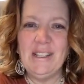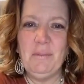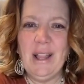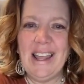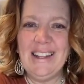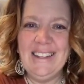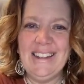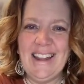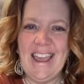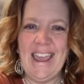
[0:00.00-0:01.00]
as planned
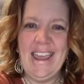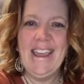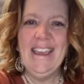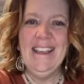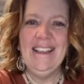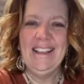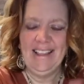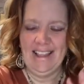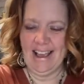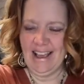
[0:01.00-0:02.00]
today.
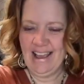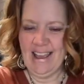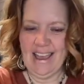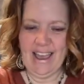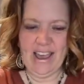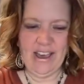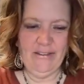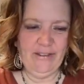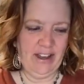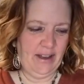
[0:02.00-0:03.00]

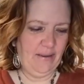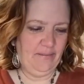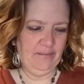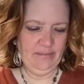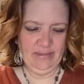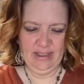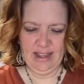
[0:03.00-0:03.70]
I